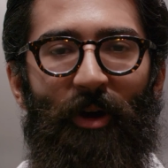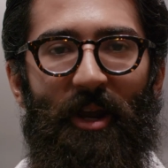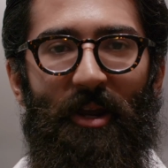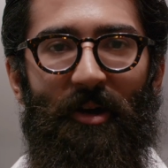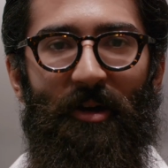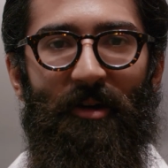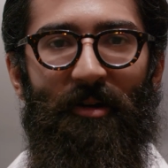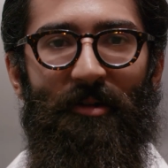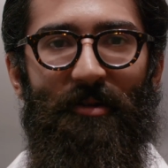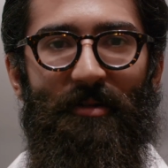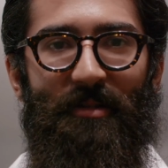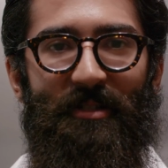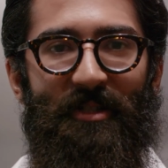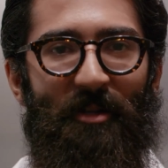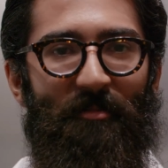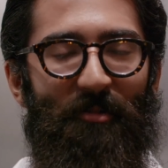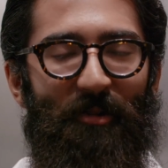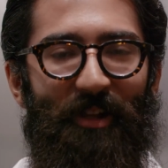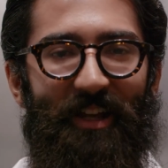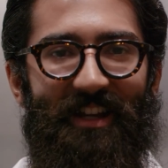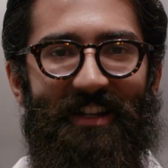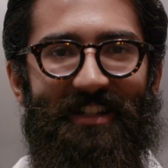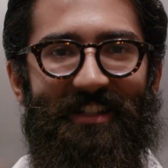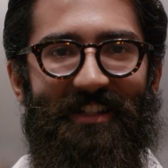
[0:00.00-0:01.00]
white coat
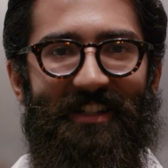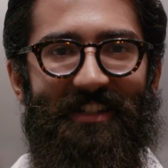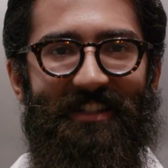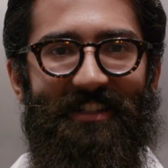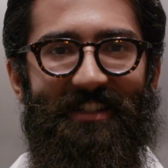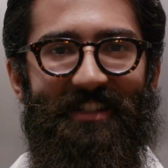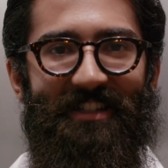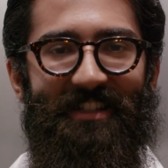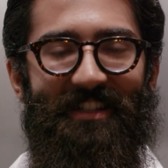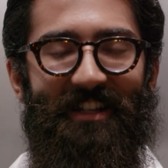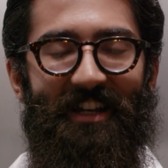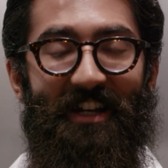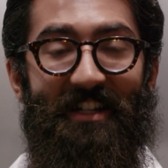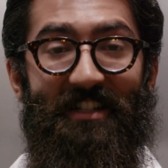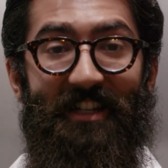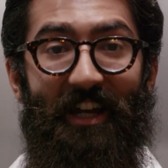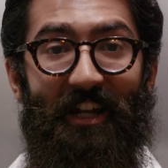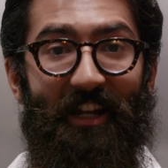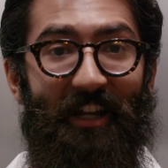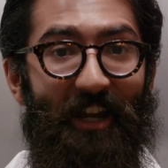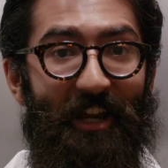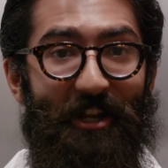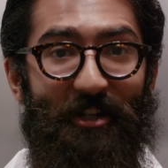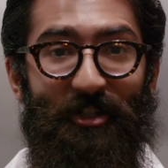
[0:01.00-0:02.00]
symbolizes a
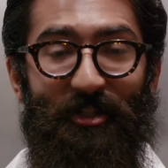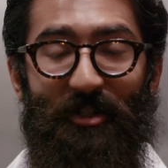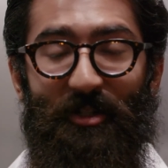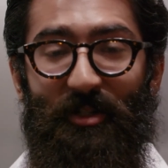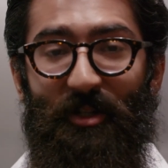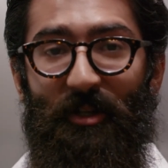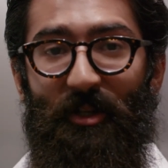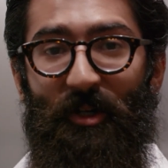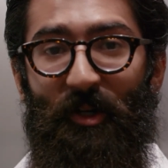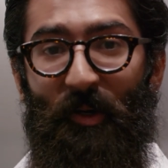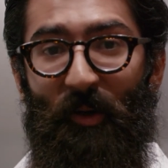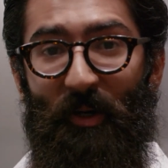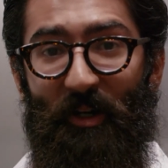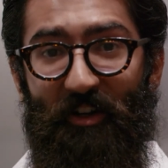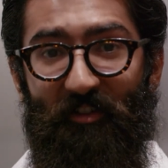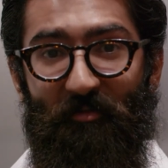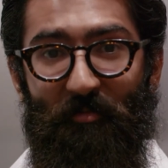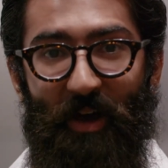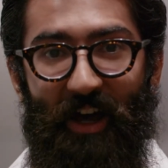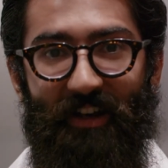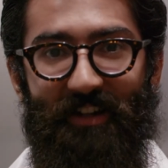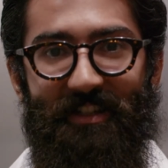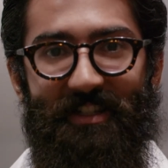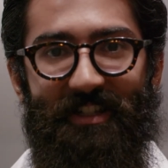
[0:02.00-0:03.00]
dedication to the career of
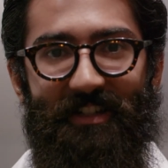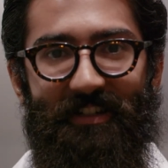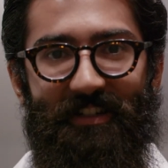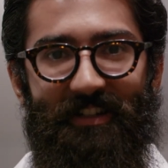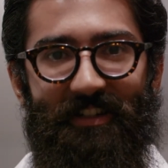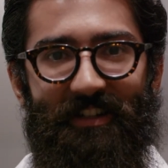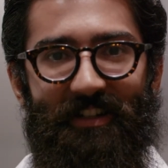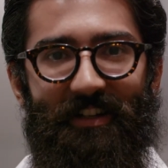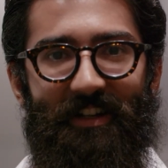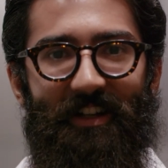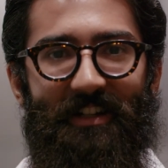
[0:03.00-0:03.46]
medicine,